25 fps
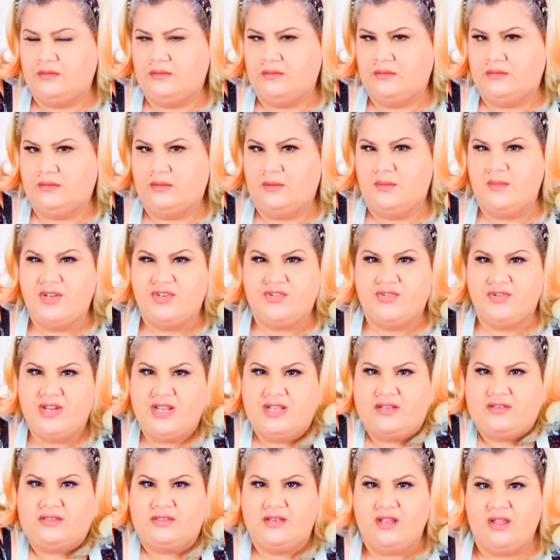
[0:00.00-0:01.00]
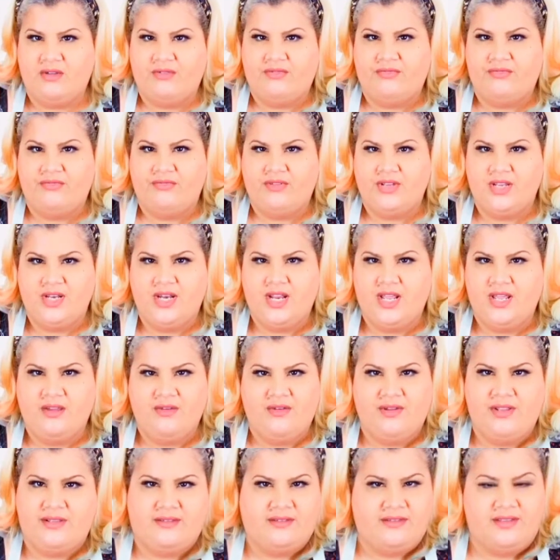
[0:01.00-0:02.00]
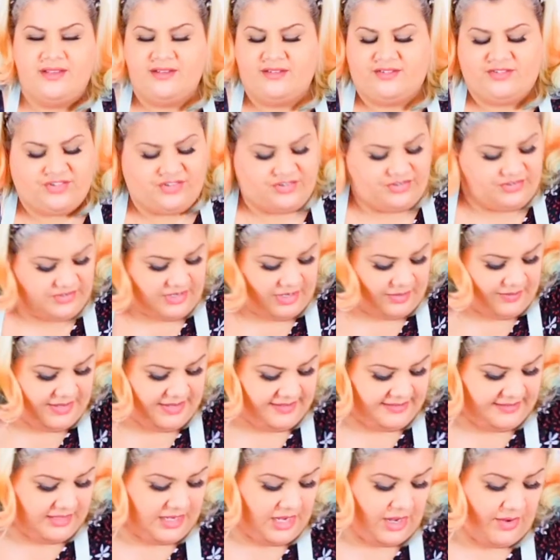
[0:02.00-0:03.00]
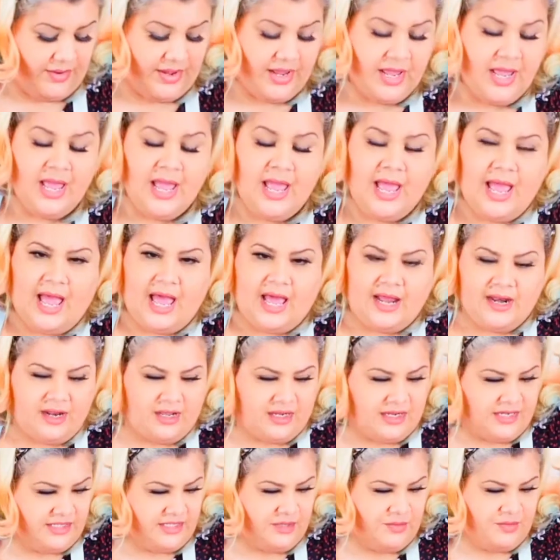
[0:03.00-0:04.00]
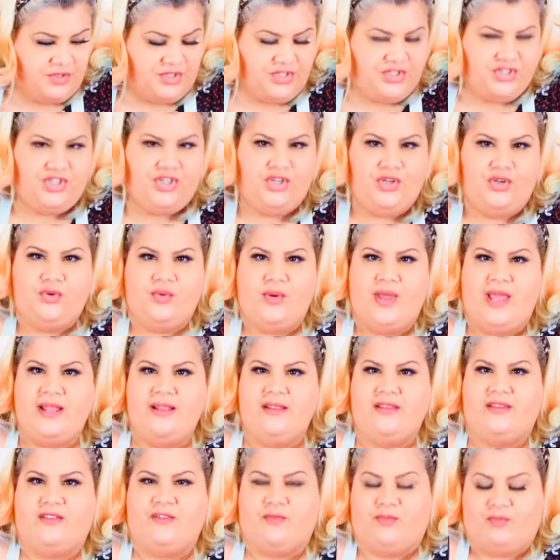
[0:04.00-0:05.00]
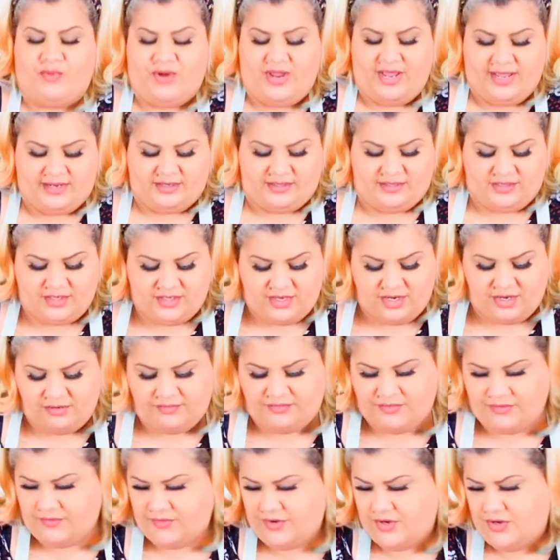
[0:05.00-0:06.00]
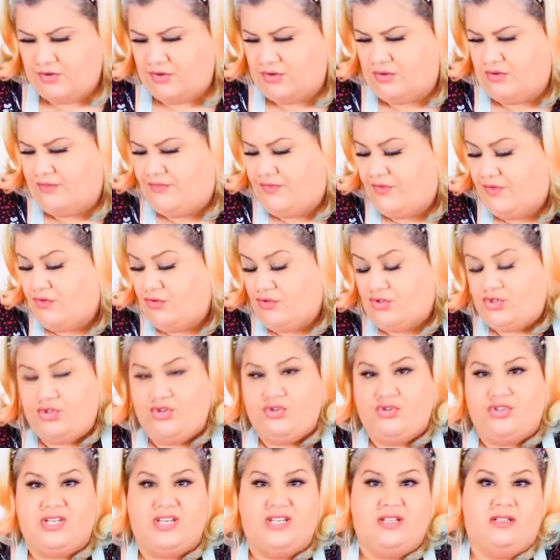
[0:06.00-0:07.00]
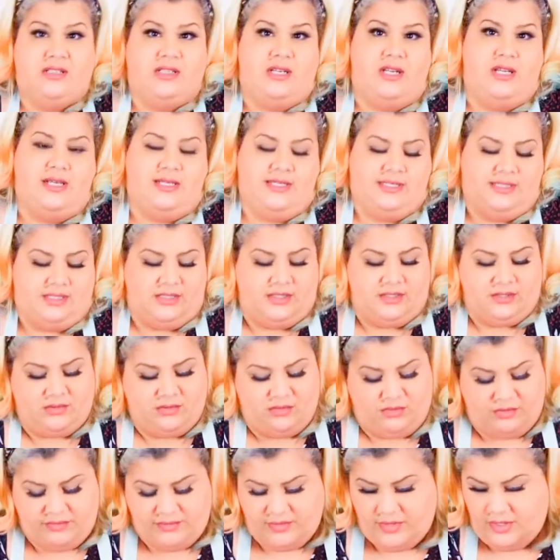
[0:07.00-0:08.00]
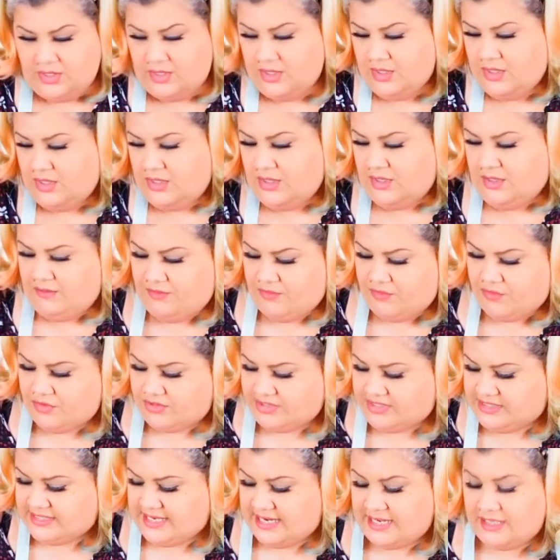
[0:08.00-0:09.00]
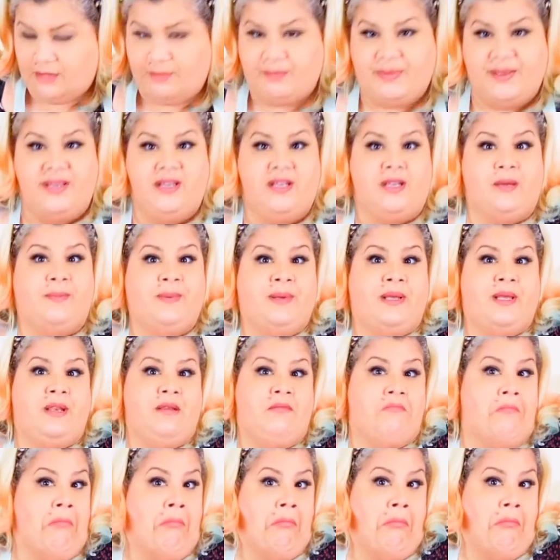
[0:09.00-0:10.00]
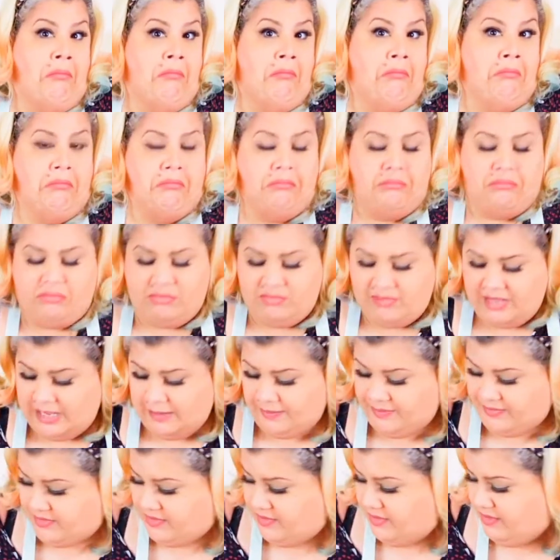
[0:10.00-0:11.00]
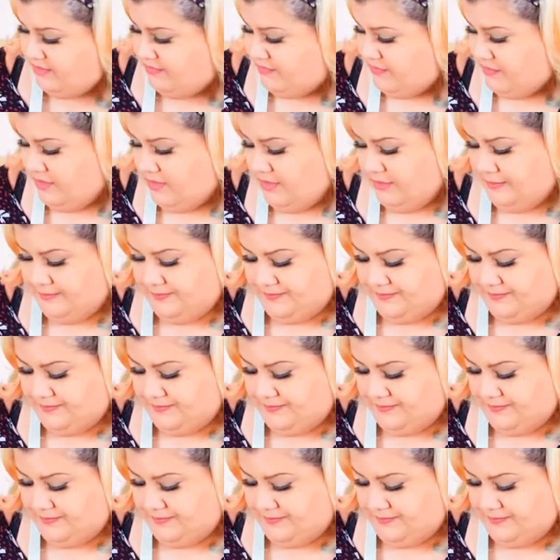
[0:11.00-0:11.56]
and measuring out stuff. You know, it's just so easy going. And like I said, with the two ends of bread, you know, if you've got two stale slices, or if you've got a stale burger bun, absolutely fine.